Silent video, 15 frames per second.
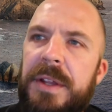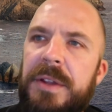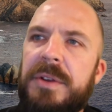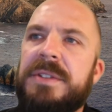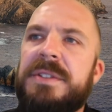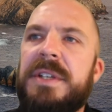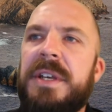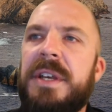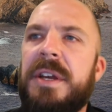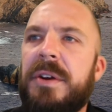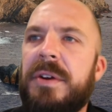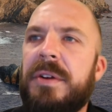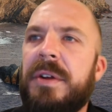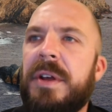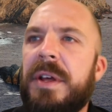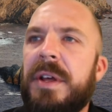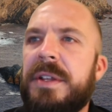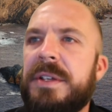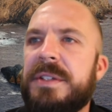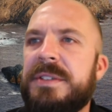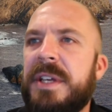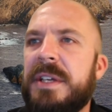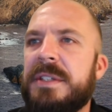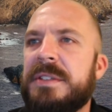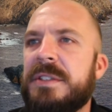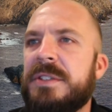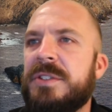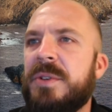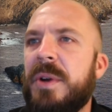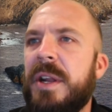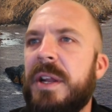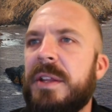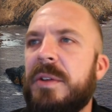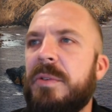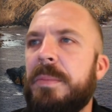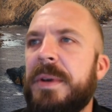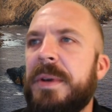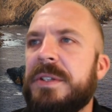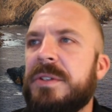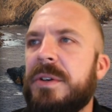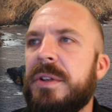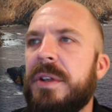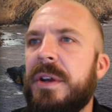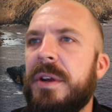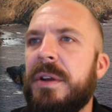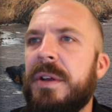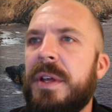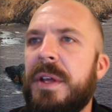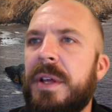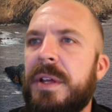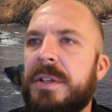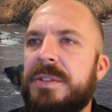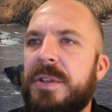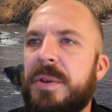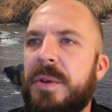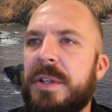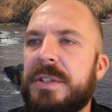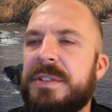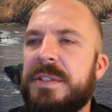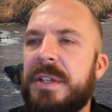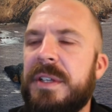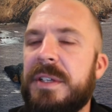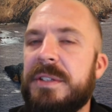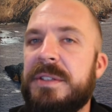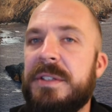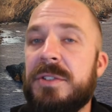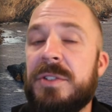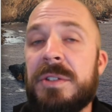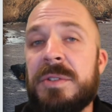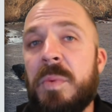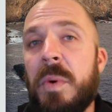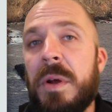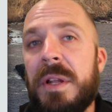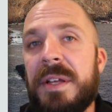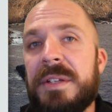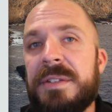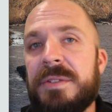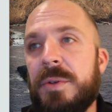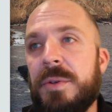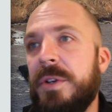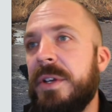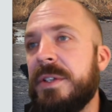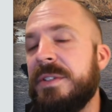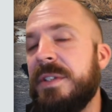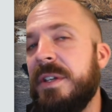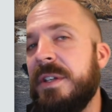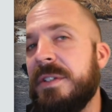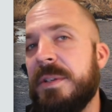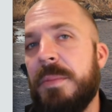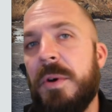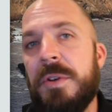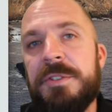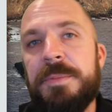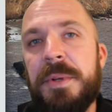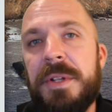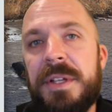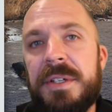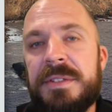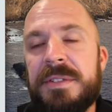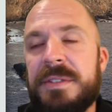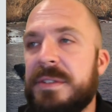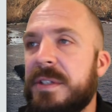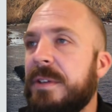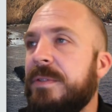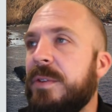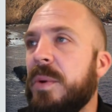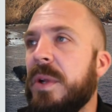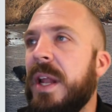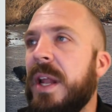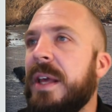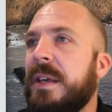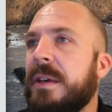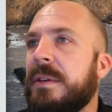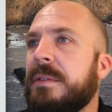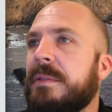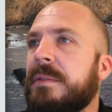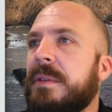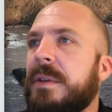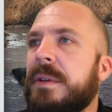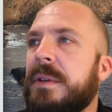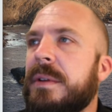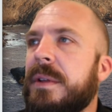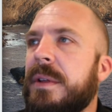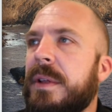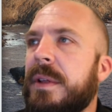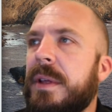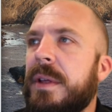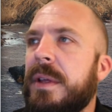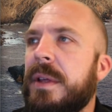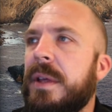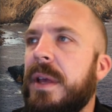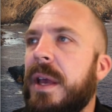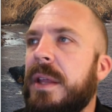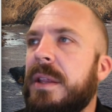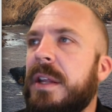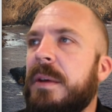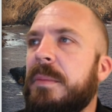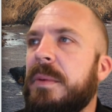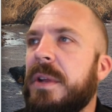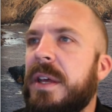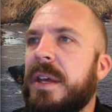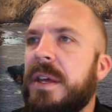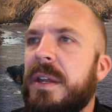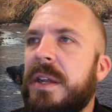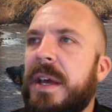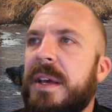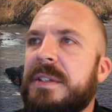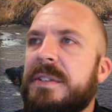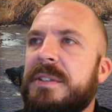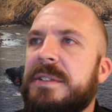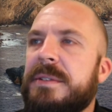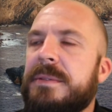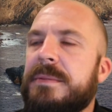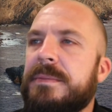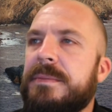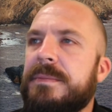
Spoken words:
You can see here this test list training that we picked earlier. So you can send this to just one list, or you can send it to multiple lists if you would like. And then I'm going to hit next.